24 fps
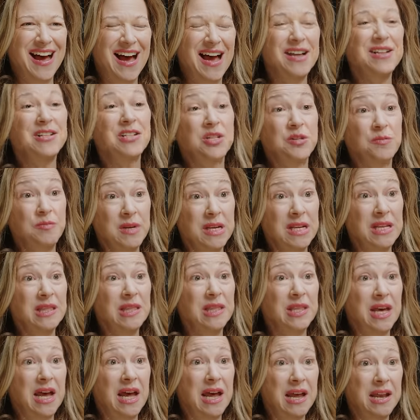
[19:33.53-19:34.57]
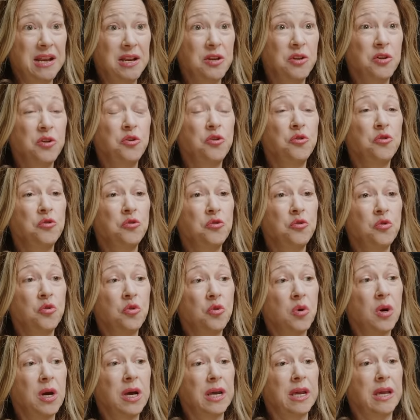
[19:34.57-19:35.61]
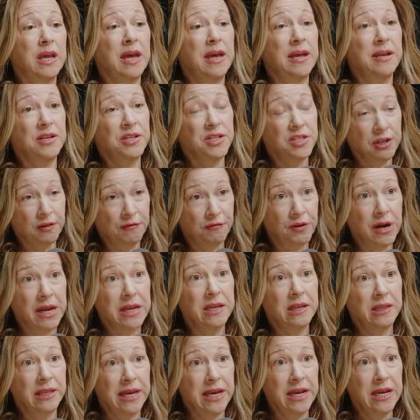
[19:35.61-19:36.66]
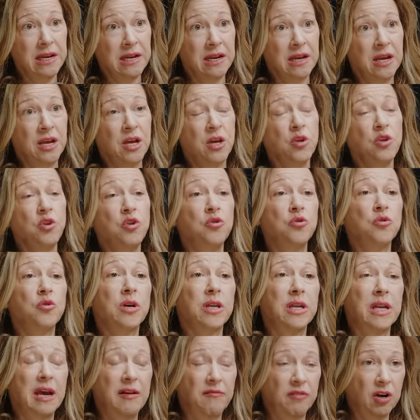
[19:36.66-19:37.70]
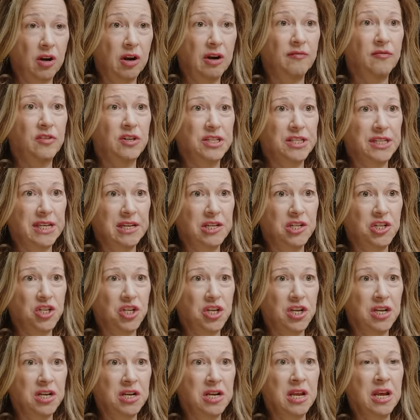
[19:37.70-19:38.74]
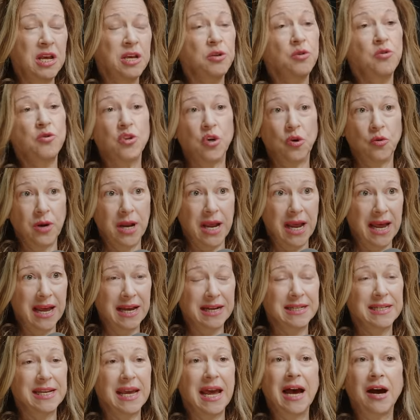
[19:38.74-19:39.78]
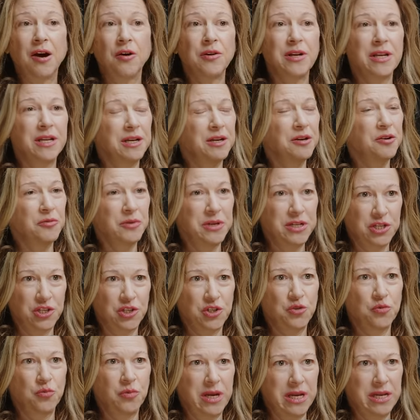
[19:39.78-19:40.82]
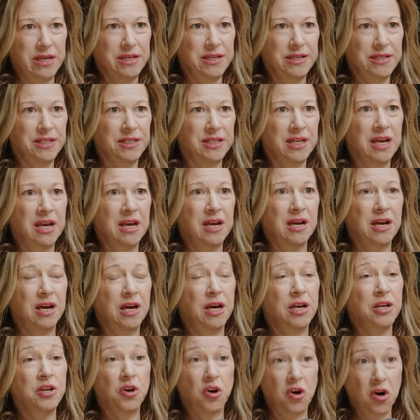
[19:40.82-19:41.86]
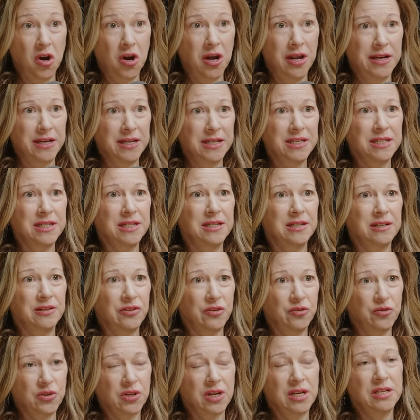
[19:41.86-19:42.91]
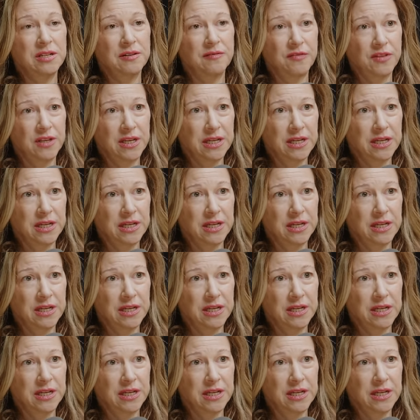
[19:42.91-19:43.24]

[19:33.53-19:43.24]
I just mean that you can self-regulate, you can have a conversation, you don't act out in egregious ways, uh, you're honest, those kinds of